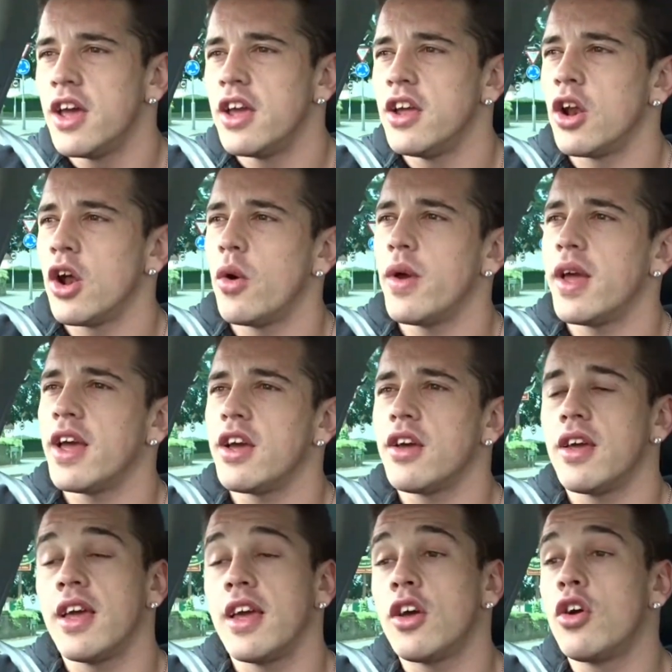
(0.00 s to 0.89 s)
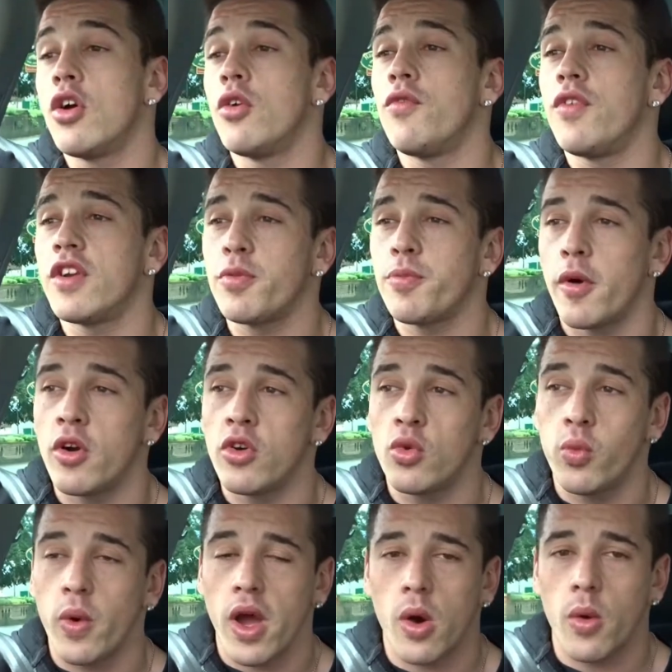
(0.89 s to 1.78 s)
You know, it could
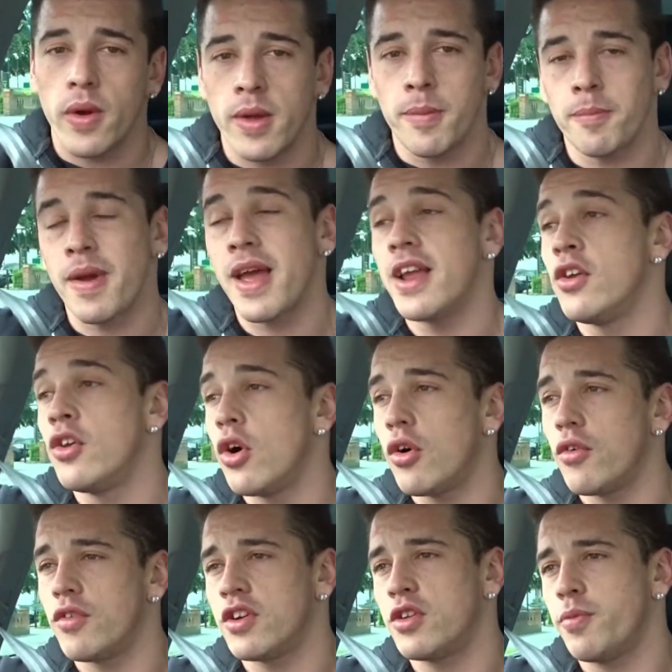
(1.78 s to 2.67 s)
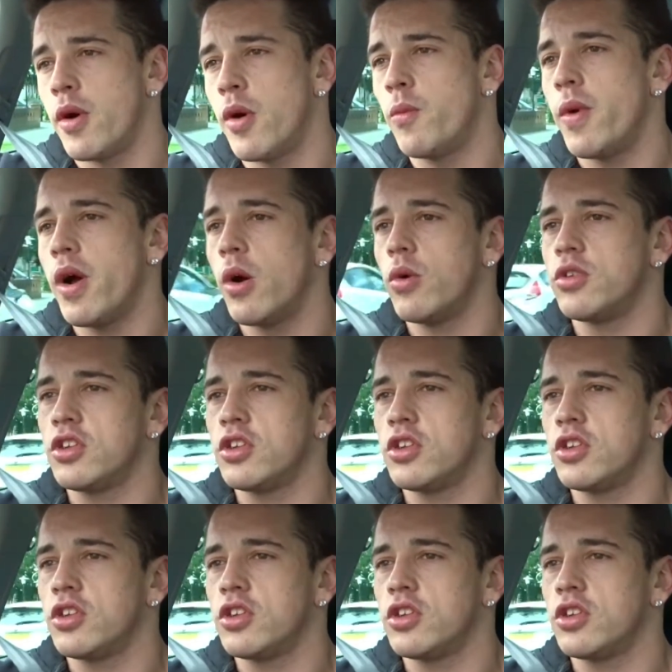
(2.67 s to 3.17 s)
respond well, it may not respond well.